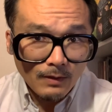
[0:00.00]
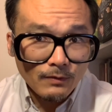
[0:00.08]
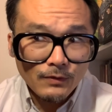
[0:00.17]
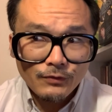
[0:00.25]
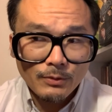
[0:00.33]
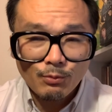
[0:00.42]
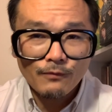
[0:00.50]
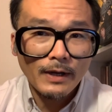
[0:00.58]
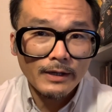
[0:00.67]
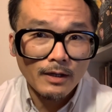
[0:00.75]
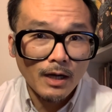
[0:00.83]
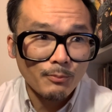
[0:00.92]
this can
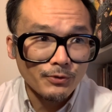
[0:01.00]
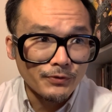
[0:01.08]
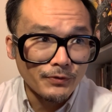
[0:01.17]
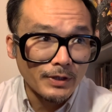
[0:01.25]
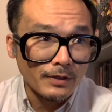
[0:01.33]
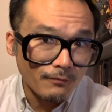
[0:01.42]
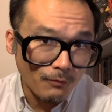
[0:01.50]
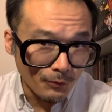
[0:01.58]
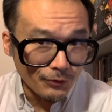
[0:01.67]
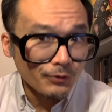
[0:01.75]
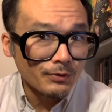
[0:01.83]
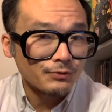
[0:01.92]
provide an opportunity for
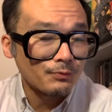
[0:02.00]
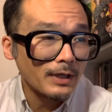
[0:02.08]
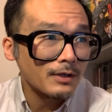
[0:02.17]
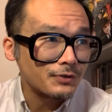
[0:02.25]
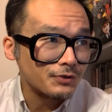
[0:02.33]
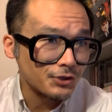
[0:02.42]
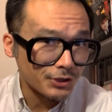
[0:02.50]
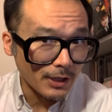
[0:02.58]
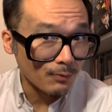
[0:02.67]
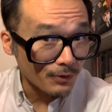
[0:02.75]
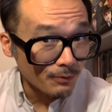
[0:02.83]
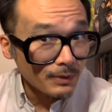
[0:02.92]
you as well to
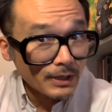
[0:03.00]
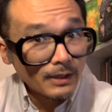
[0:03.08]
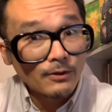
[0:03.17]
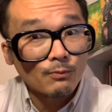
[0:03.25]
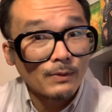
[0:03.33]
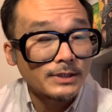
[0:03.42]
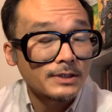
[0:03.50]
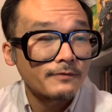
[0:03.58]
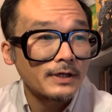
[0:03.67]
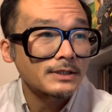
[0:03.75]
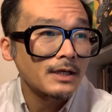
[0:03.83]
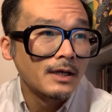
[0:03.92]
share with me and the rest of
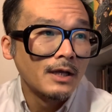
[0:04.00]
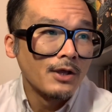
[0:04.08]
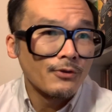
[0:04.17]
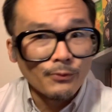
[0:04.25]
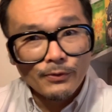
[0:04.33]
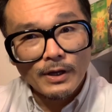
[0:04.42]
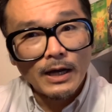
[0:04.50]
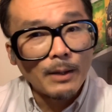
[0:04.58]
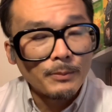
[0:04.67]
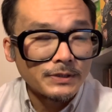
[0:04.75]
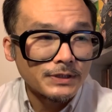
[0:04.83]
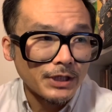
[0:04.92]
us through the
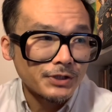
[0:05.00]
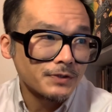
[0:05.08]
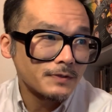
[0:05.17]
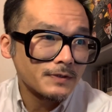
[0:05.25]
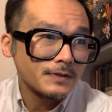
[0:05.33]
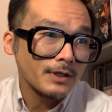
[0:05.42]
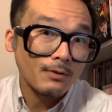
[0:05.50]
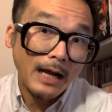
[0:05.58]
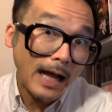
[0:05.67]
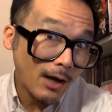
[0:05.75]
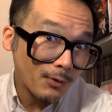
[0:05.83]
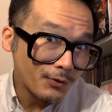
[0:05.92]
comments section, etc.,
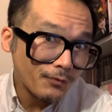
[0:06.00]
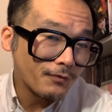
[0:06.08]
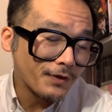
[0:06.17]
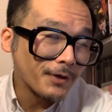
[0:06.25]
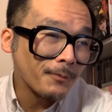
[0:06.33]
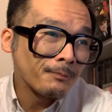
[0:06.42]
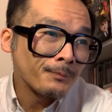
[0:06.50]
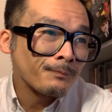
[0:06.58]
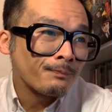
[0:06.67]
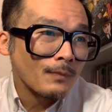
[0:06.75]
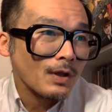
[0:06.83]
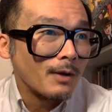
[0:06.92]
how you feel
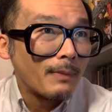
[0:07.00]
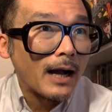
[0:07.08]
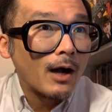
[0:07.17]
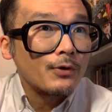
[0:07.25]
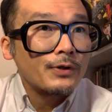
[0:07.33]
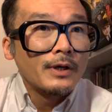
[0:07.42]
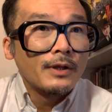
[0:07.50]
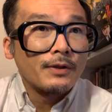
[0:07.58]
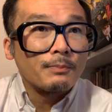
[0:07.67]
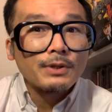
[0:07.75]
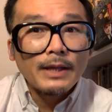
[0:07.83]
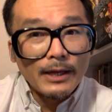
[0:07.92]
about
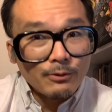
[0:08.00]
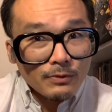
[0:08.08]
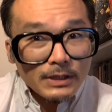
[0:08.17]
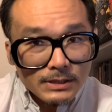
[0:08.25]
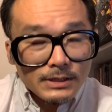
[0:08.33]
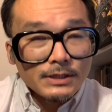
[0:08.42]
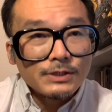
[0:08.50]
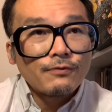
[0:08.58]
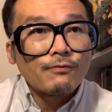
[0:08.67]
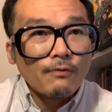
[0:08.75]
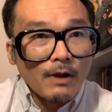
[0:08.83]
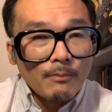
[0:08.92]
the planned releases
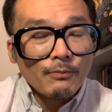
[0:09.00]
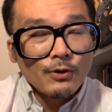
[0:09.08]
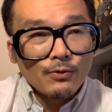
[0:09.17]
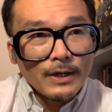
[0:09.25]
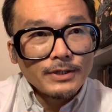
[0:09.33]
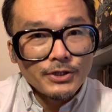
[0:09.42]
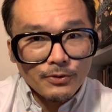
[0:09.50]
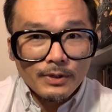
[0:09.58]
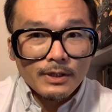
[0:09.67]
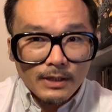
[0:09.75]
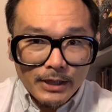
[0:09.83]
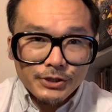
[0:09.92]
from the
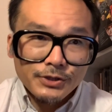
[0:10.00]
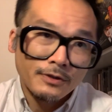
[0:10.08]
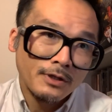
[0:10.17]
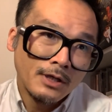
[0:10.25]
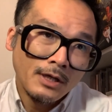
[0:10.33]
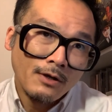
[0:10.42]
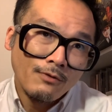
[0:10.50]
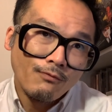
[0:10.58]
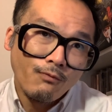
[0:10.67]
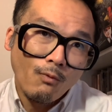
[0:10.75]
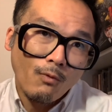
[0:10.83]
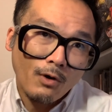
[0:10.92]
Criterion Collection
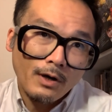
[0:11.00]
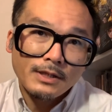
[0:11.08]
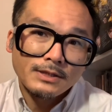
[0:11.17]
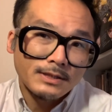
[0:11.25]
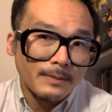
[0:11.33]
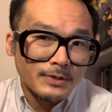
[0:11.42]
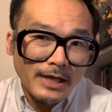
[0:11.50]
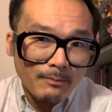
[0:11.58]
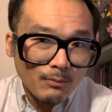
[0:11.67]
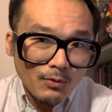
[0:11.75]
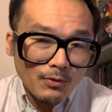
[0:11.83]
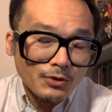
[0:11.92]
for September